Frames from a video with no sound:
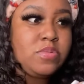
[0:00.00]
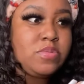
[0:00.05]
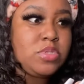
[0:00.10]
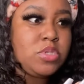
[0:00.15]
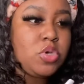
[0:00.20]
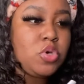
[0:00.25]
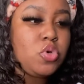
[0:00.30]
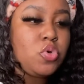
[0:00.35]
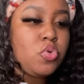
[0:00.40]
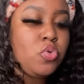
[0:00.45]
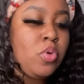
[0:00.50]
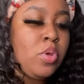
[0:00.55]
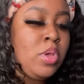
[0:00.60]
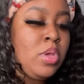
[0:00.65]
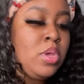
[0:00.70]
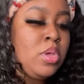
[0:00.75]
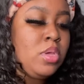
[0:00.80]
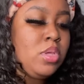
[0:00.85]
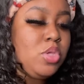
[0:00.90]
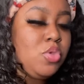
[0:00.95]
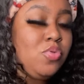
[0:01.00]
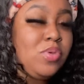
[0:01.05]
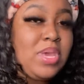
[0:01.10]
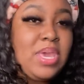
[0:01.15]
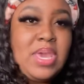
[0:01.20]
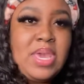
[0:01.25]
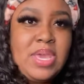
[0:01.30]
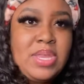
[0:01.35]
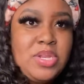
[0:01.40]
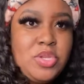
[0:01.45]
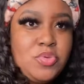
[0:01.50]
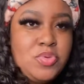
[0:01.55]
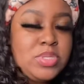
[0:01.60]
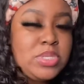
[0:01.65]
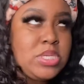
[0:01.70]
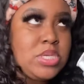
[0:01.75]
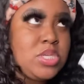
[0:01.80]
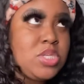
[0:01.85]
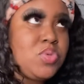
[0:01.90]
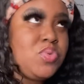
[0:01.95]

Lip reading: so you can use this.